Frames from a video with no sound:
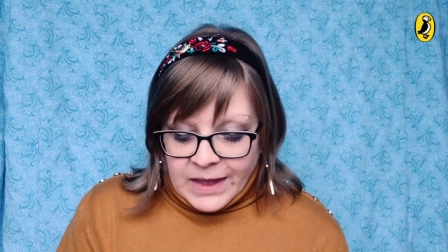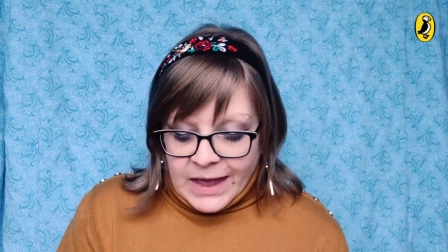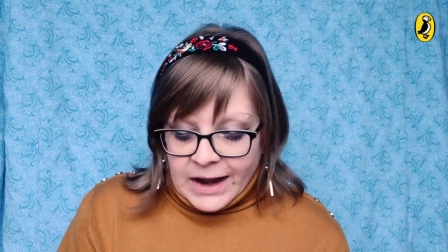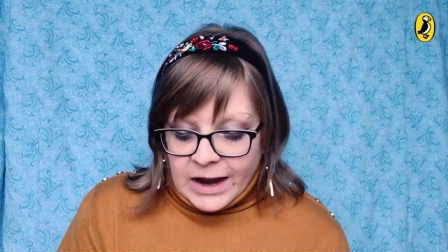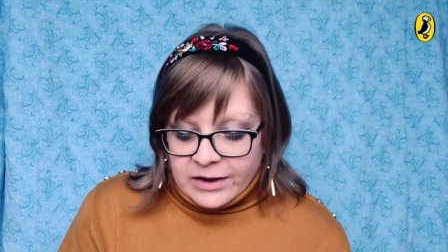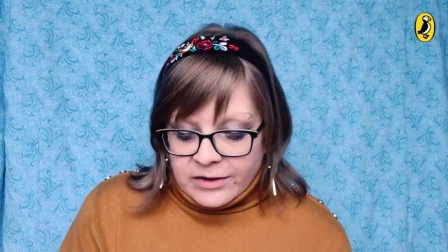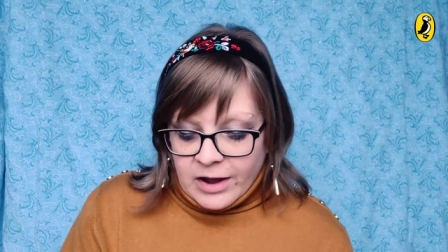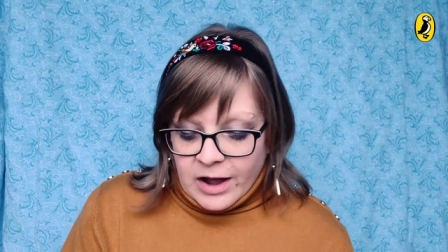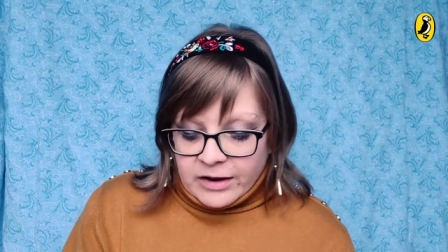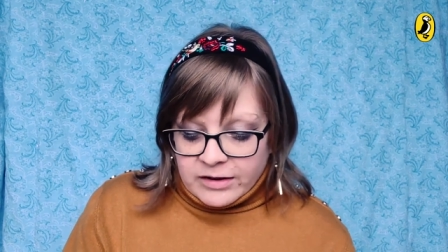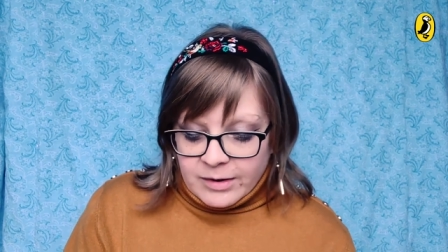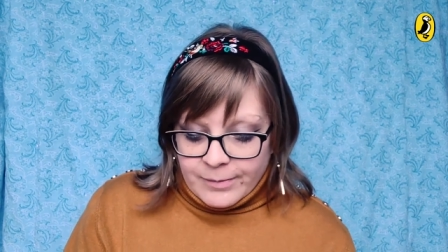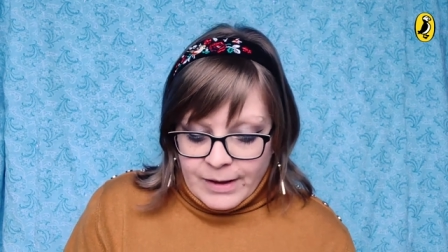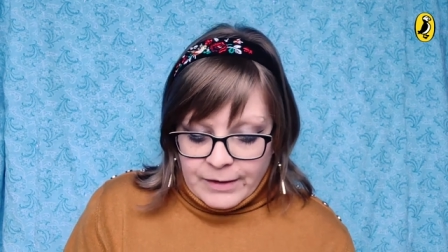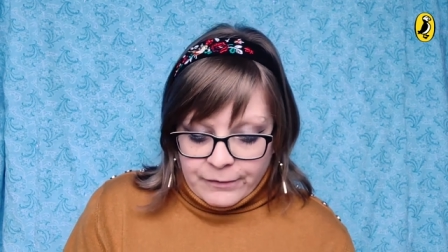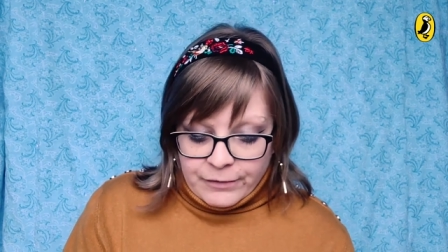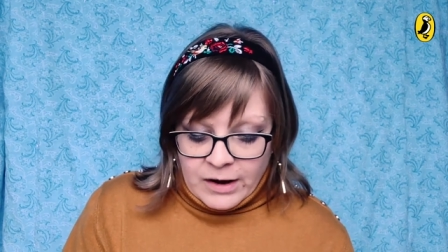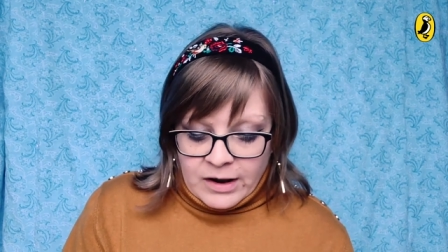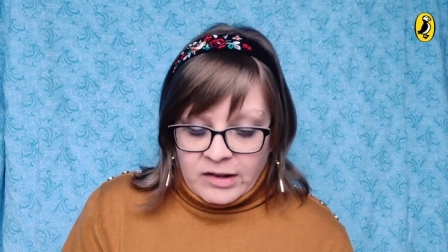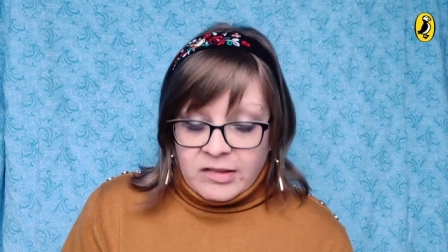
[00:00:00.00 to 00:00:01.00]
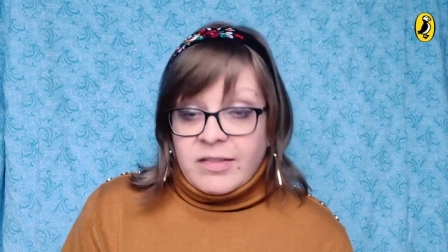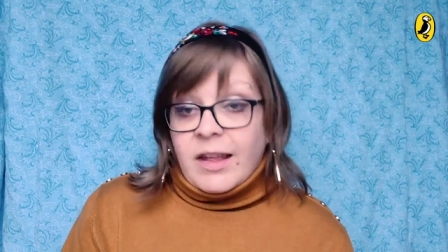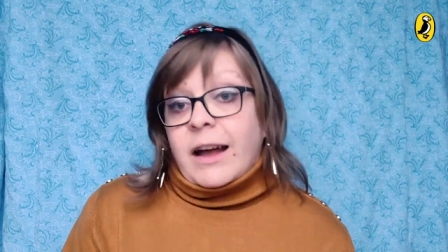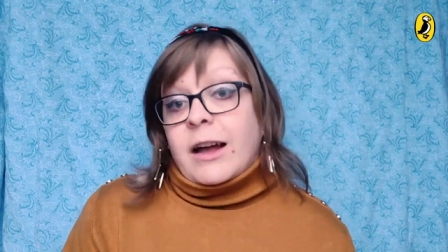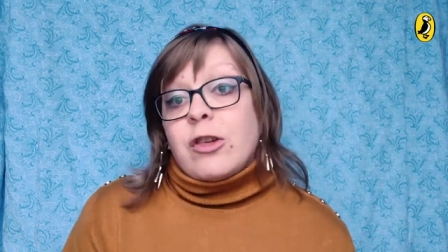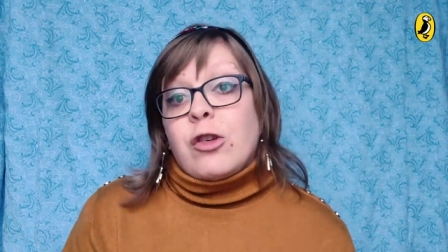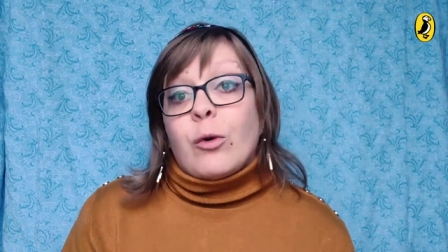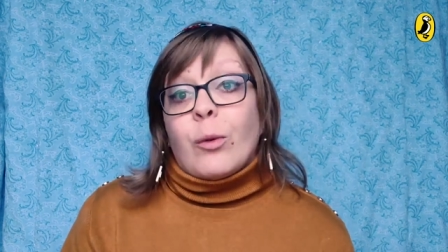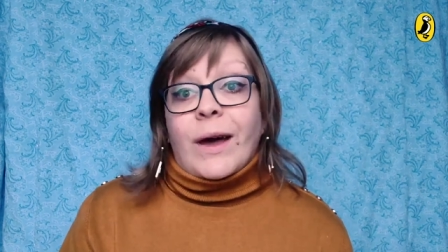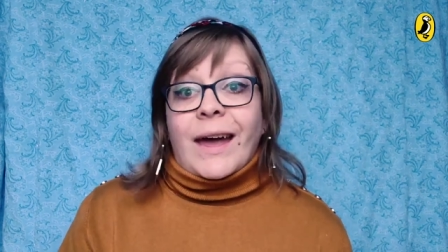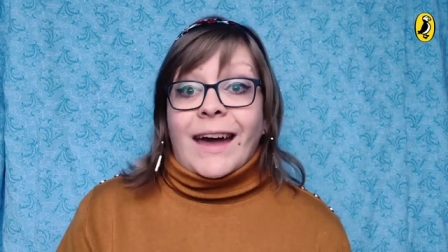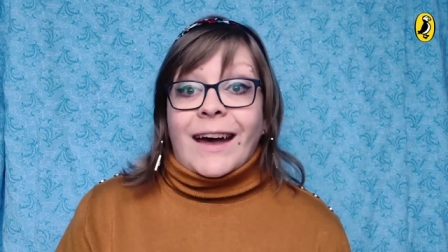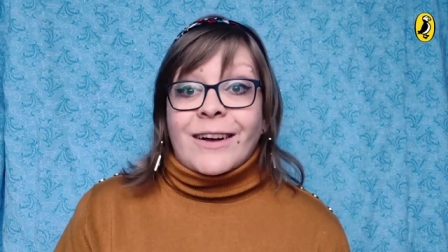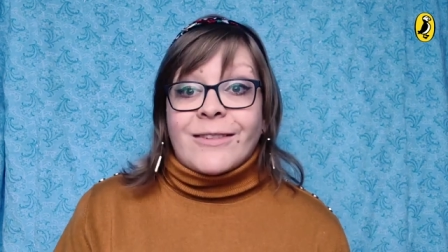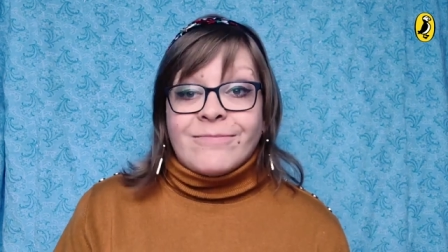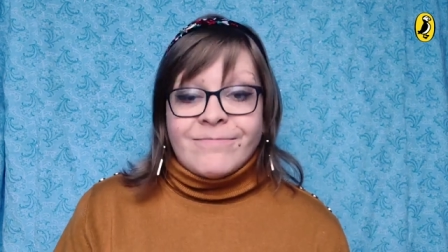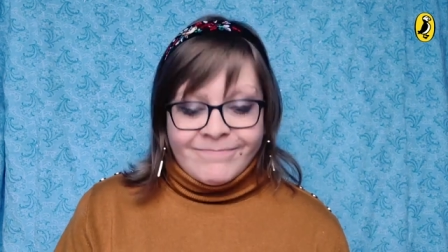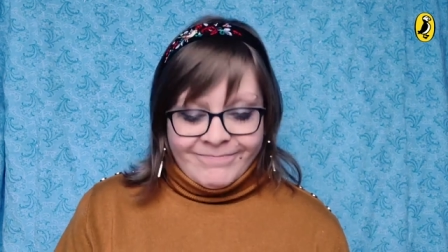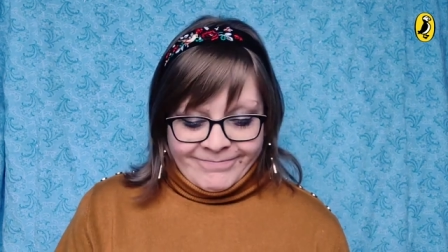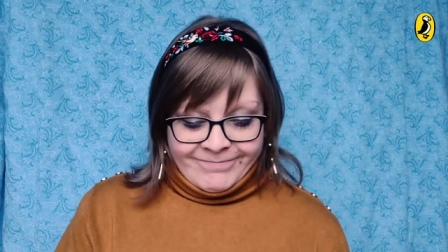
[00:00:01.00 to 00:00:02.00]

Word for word: And I talked to my friend Sacagawea.